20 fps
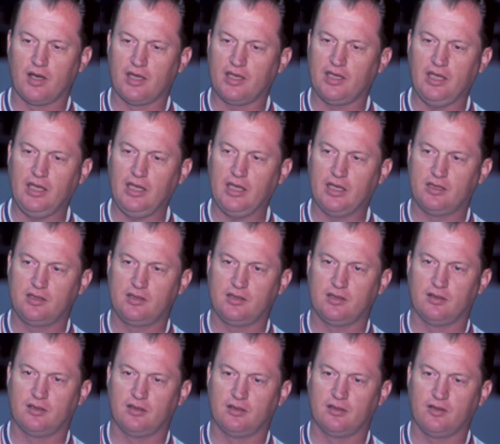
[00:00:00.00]
I can't
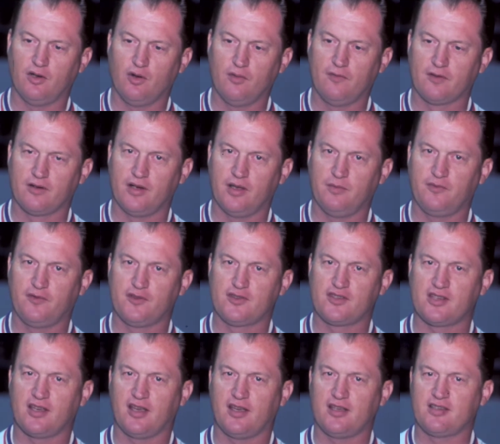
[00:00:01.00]

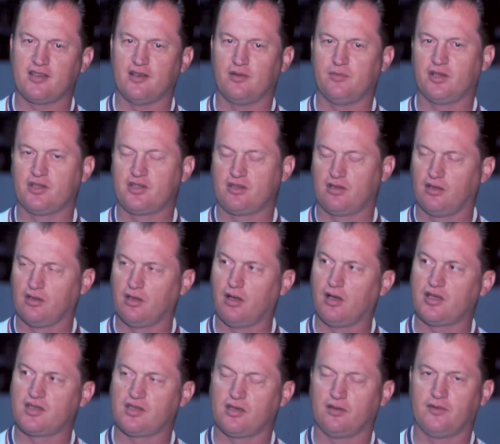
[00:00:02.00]
overemphasize how much the
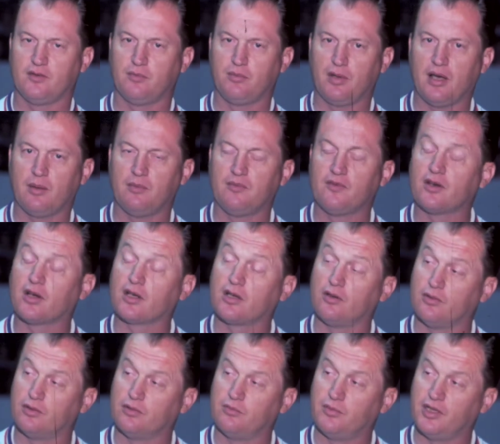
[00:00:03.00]
loss of a Bob Virga
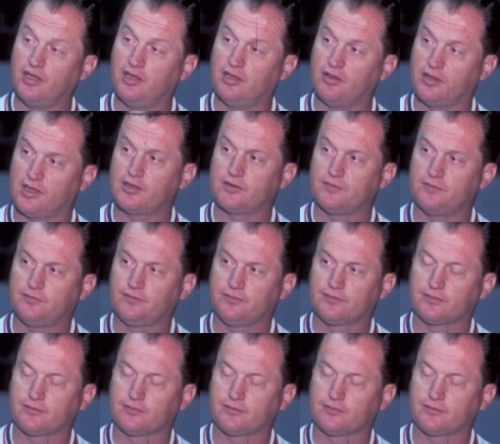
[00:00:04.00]
will mean to us.